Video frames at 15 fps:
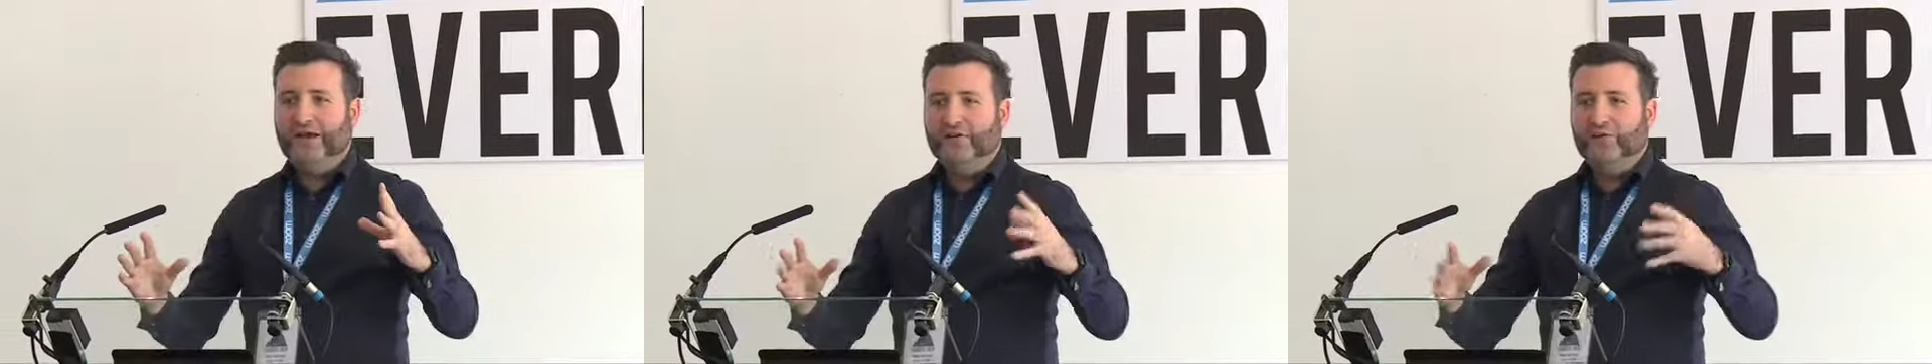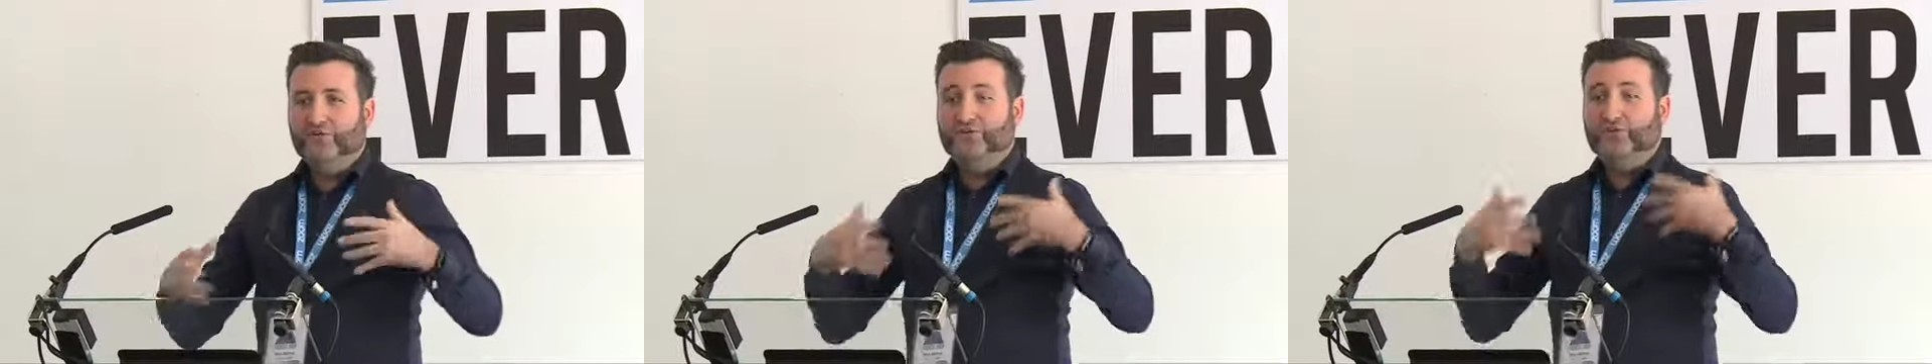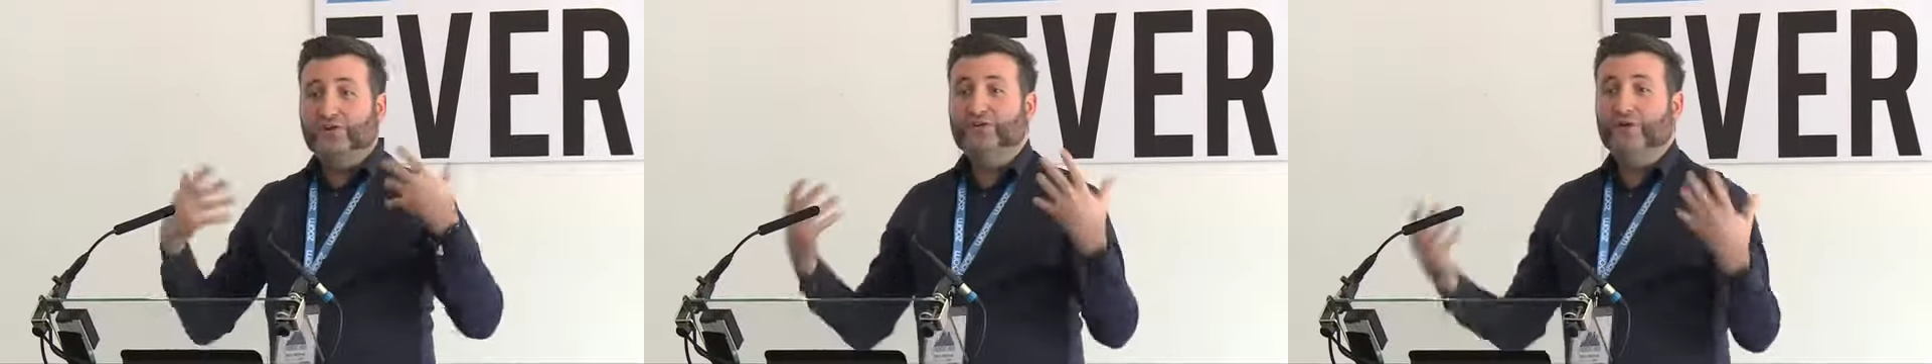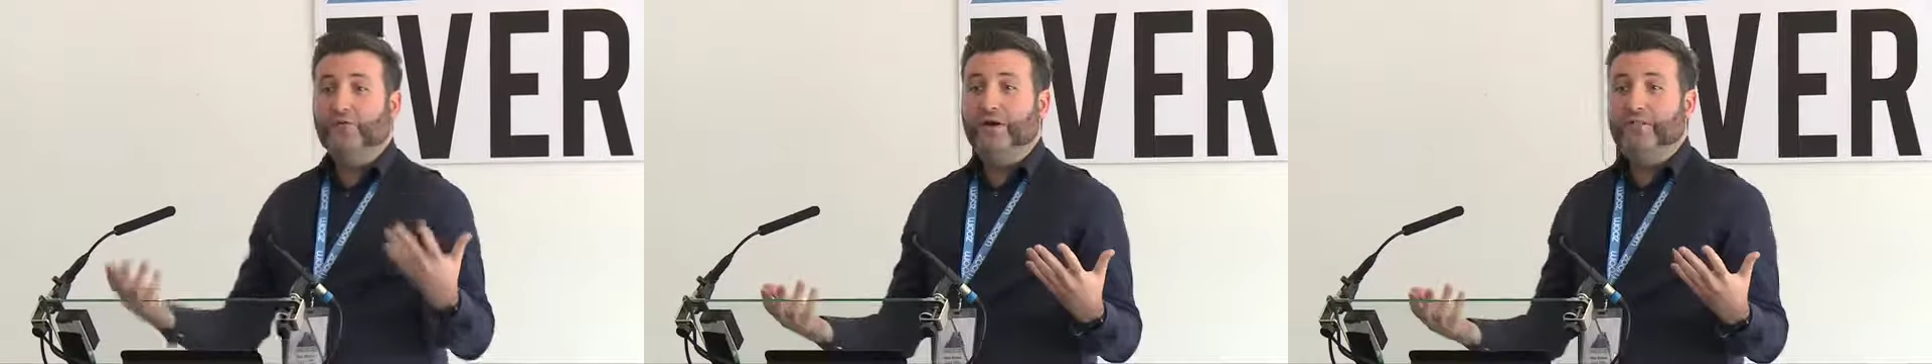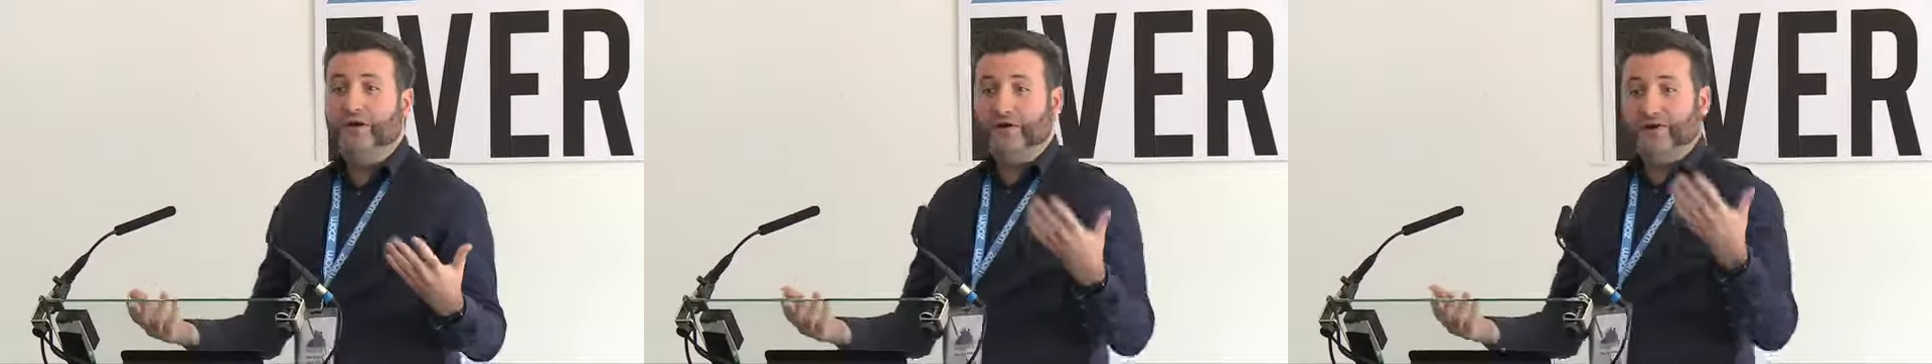and during the
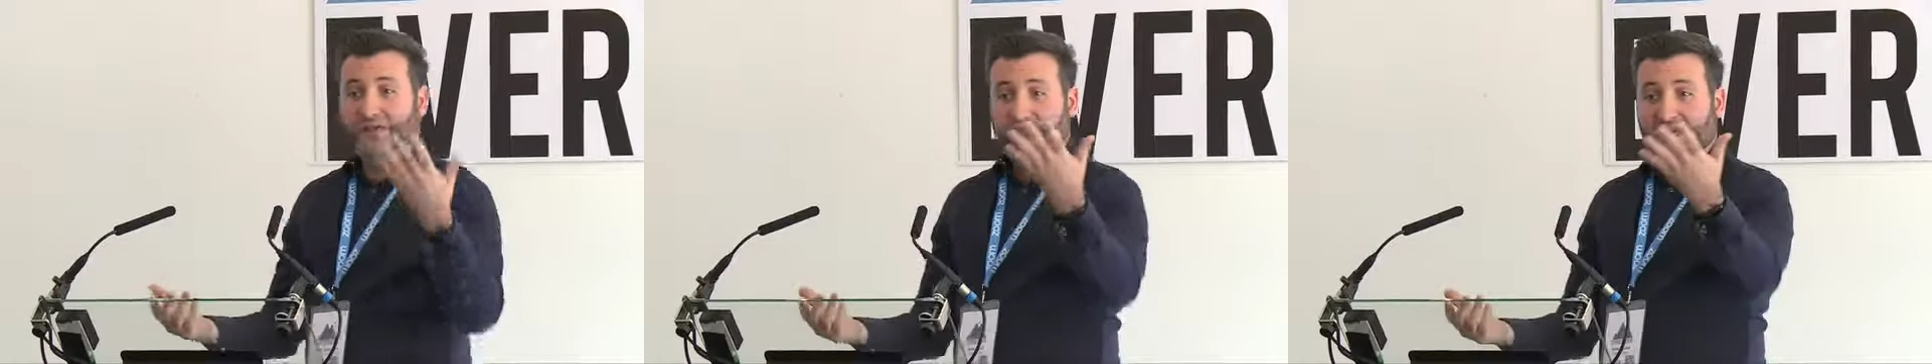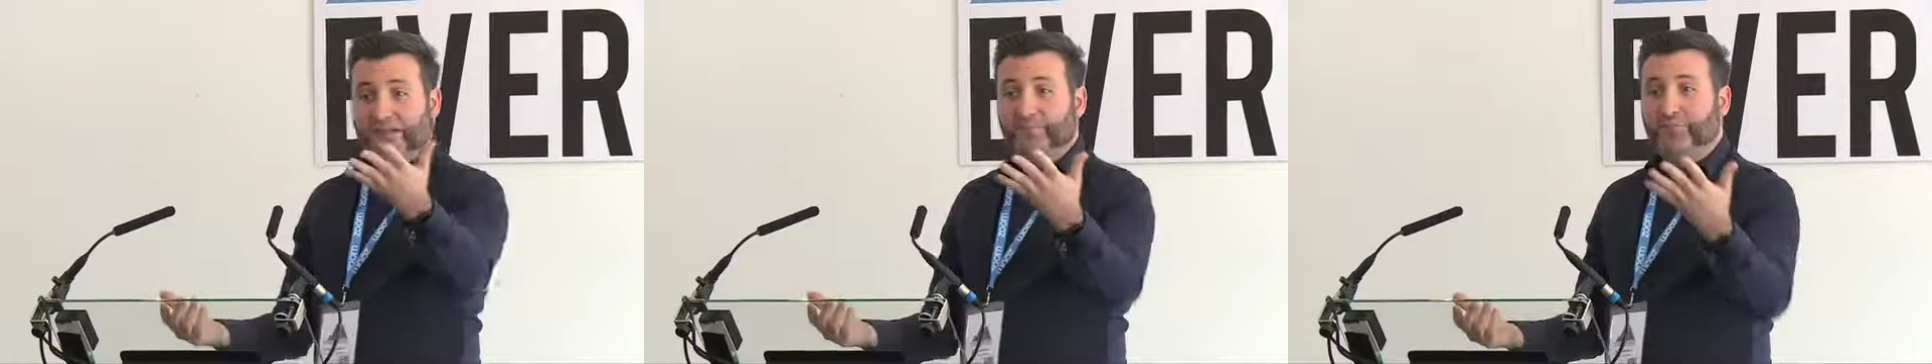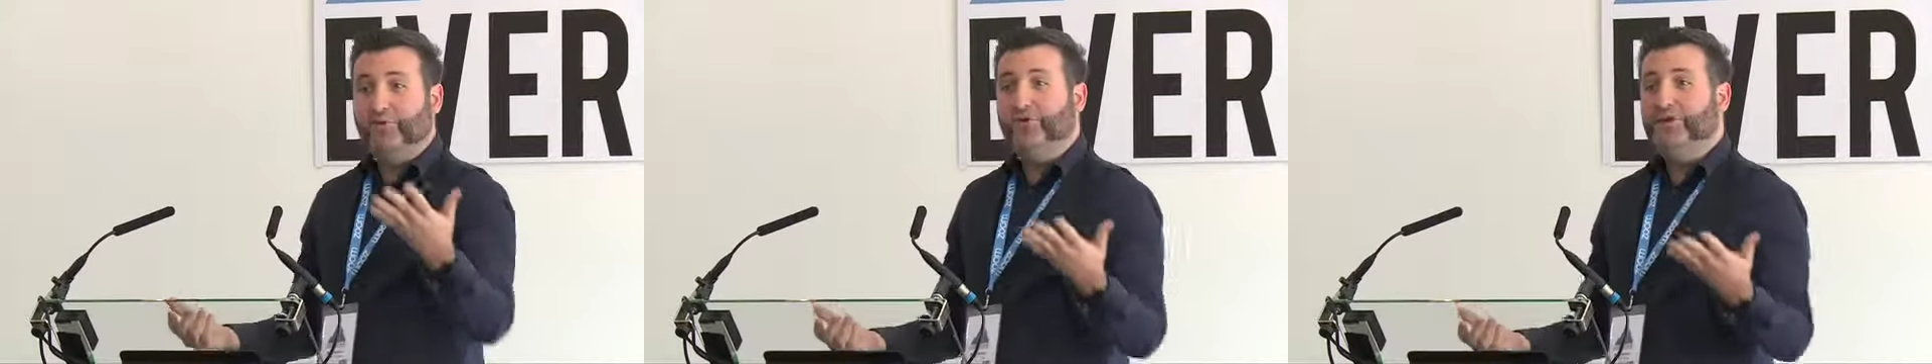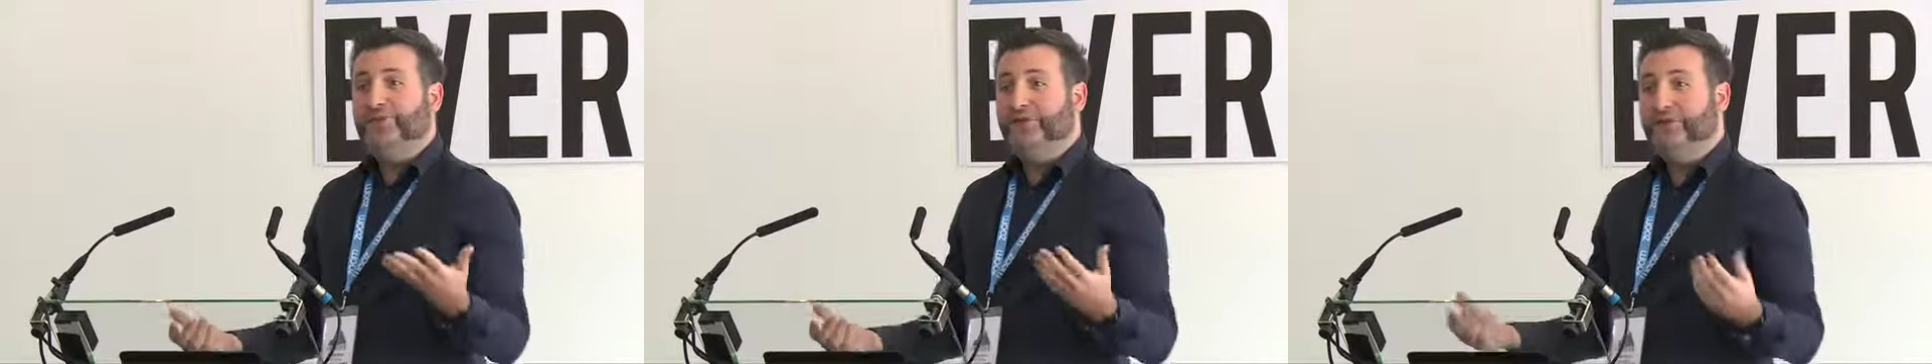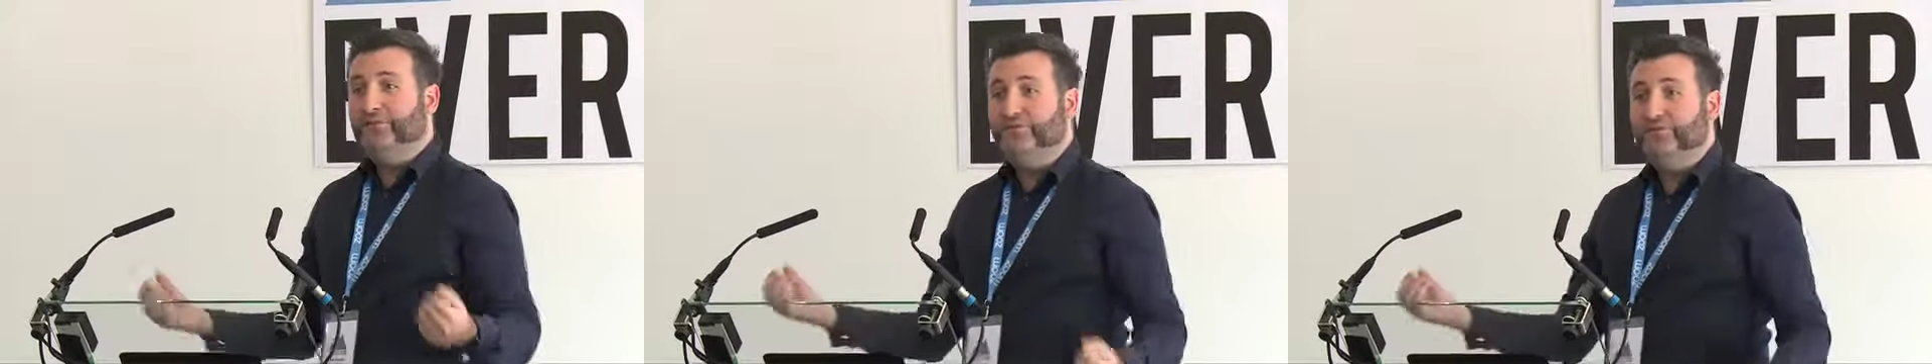webinar, at any point in time,